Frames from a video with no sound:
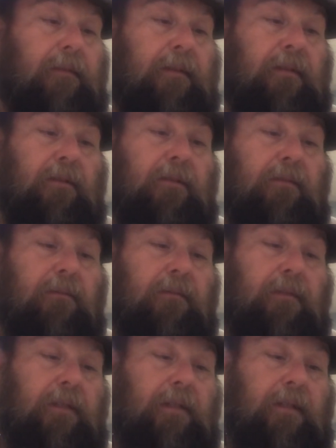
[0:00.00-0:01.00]
little
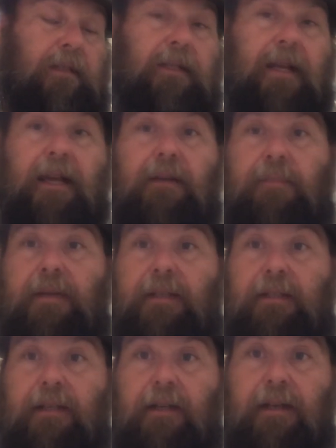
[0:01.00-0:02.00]
tag
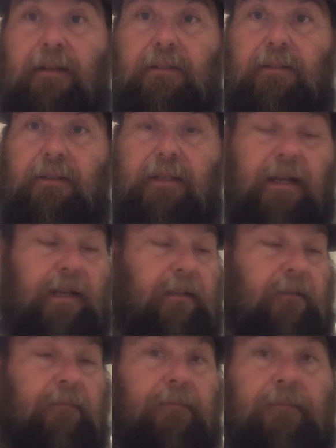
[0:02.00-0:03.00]
piece cut out so that I
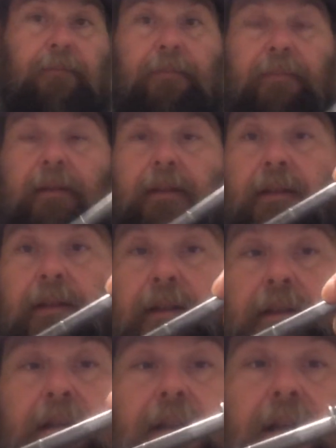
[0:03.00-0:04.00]
could
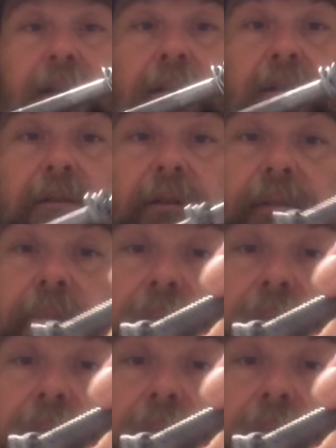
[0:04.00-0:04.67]
do it.